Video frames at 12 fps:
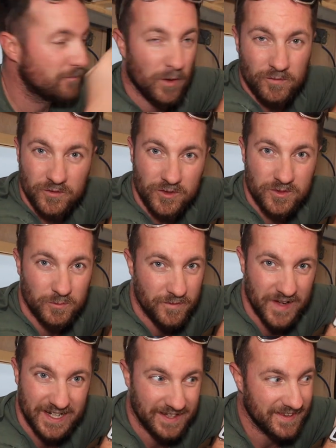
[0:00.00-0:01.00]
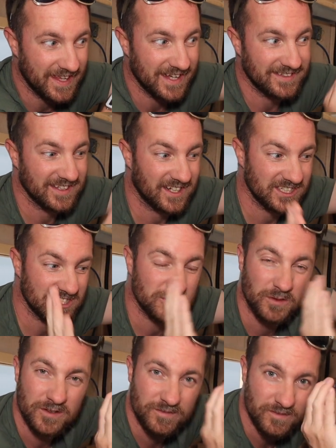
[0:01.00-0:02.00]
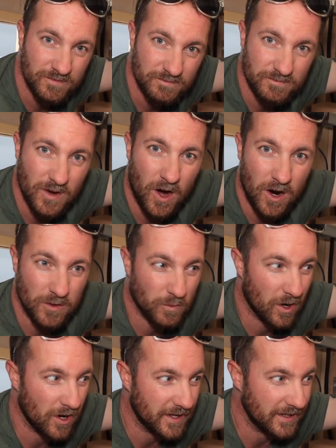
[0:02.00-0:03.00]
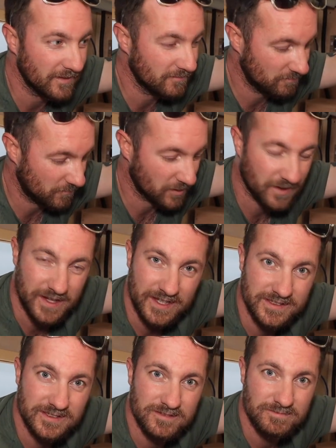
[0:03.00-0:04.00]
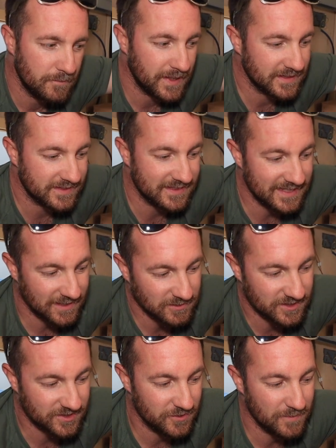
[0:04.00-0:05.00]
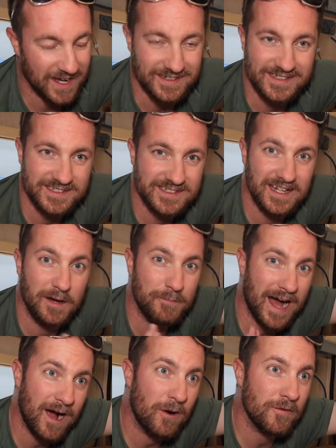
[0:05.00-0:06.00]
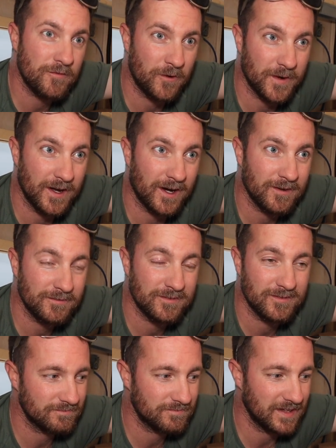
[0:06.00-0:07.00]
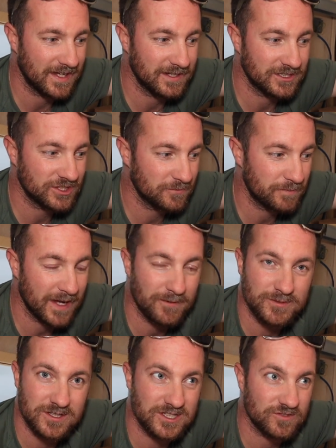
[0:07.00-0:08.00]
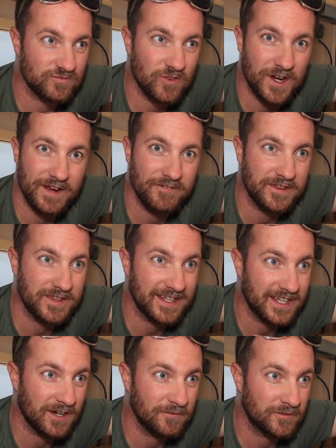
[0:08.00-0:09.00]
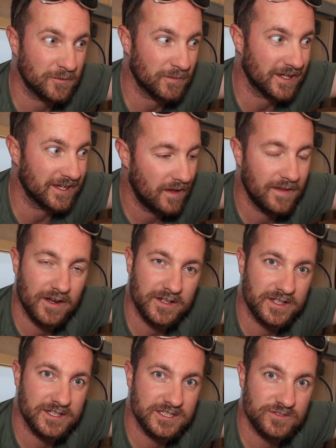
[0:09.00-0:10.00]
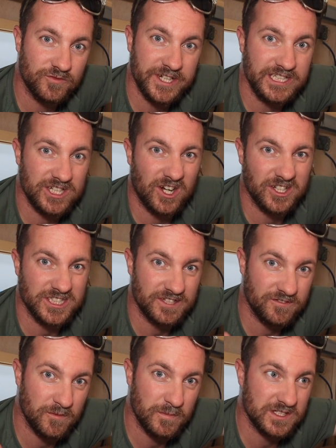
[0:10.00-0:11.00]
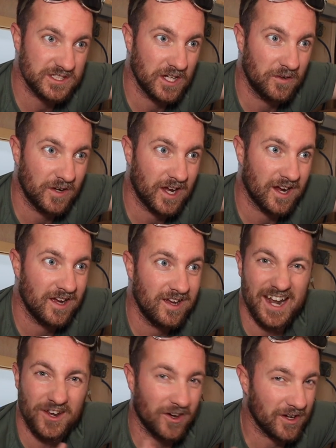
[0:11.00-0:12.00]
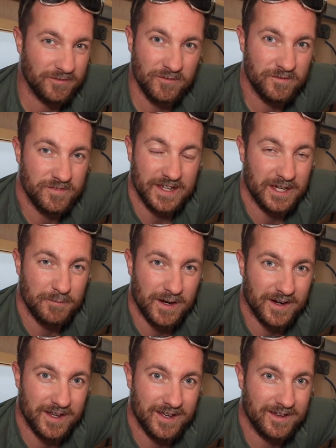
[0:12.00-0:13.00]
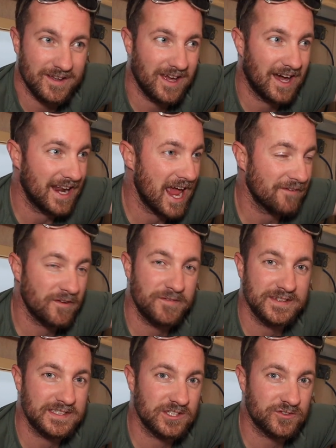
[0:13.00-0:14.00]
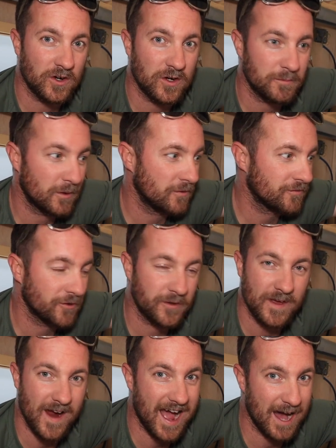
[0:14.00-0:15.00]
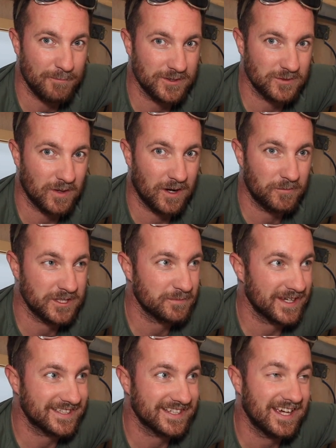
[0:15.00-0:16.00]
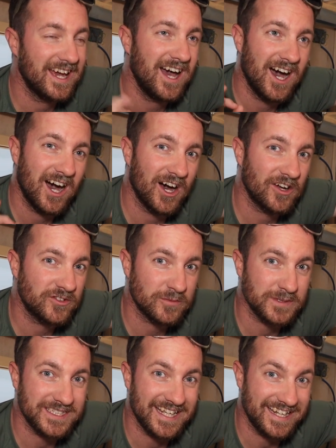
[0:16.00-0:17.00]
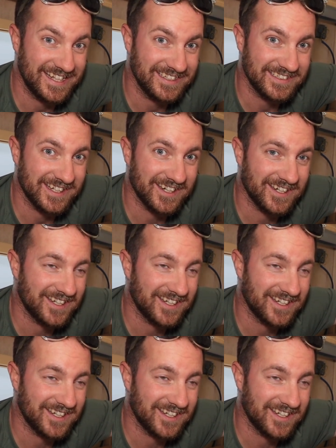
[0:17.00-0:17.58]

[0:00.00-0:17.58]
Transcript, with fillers: have bothered with any of this and I just would have hardwired in one of these, because the Delta 2 Max is powerful enough that it should be able to just run everything comfortably, and then I can just recharge it from the solar and not even think about it. And everything's controllable through their app as well, which makes it 100% easier.